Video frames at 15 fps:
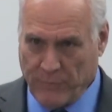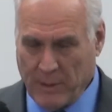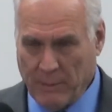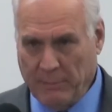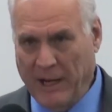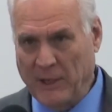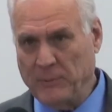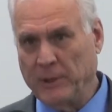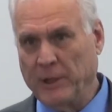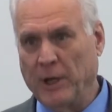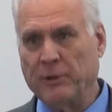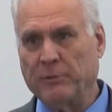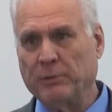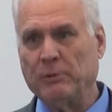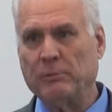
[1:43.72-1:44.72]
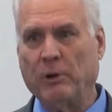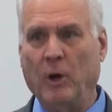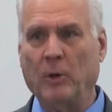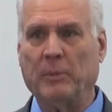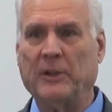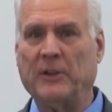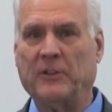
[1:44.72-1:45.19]
But as we go through
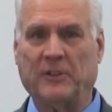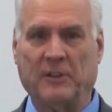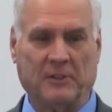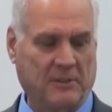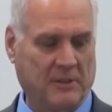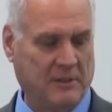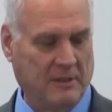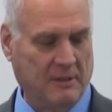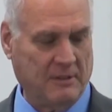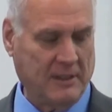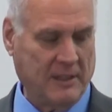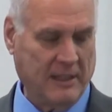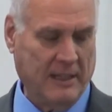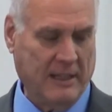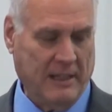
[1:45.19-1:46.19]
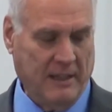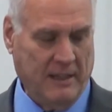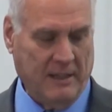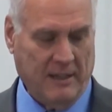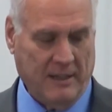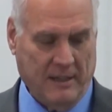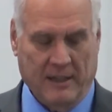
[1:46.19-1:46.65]
Romans, the, the,
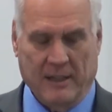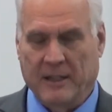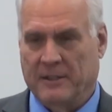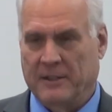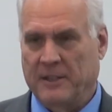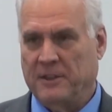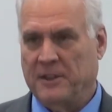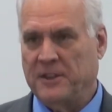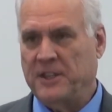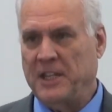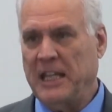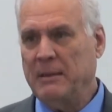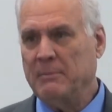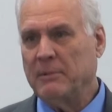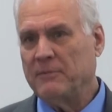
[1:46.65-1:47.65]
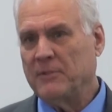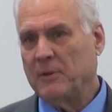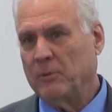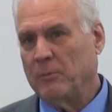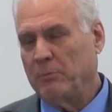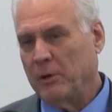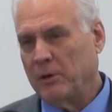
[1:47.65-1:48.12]
the theme of the
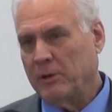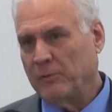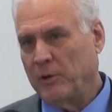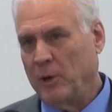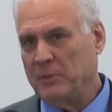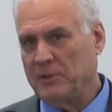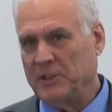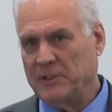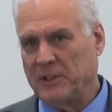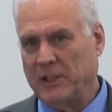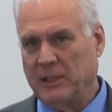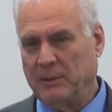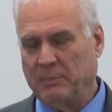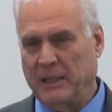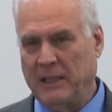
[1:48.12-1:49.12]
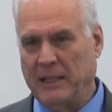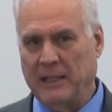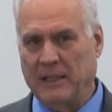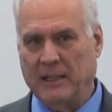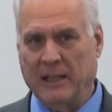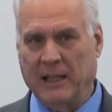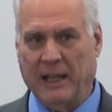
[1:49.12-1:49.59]
book of Romans is going to
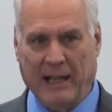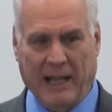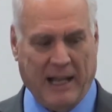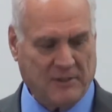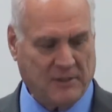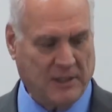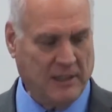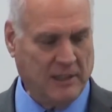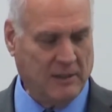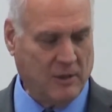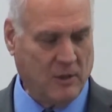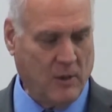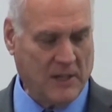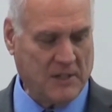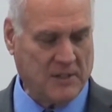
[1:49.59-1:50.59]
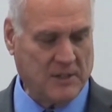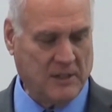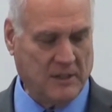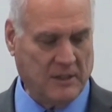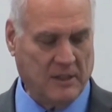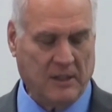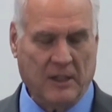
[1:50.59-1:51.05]
be asking the
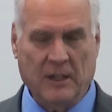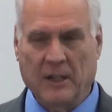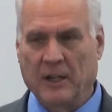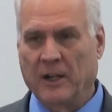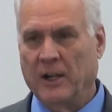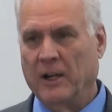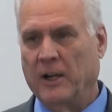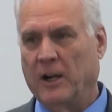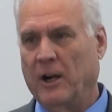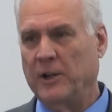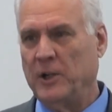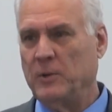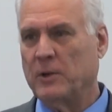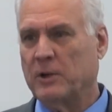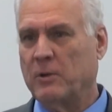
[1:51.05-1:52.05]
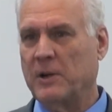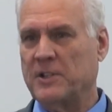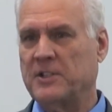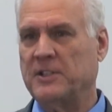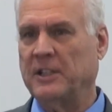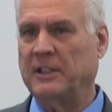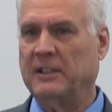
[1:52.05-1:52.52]
question, Are you a
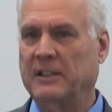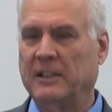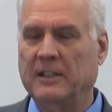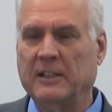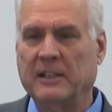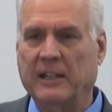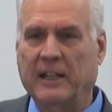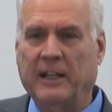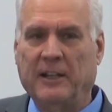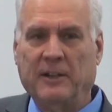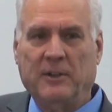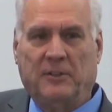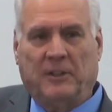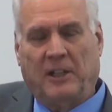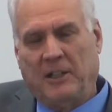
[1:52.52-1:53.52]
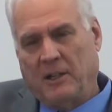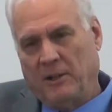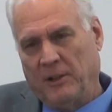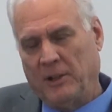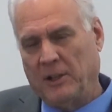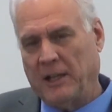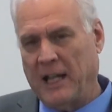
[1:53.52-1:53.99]
Christian? And you say, Are
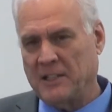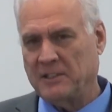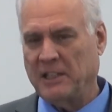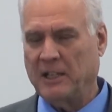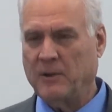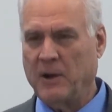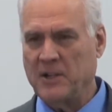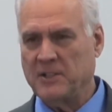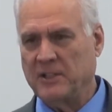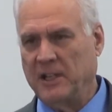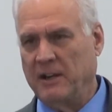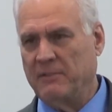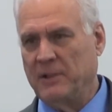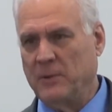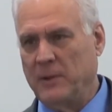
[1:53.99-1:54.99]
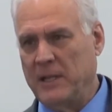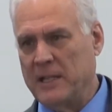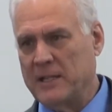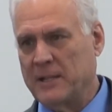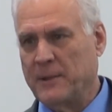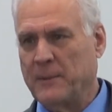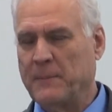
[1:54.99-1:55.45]
you going to ask that question every week?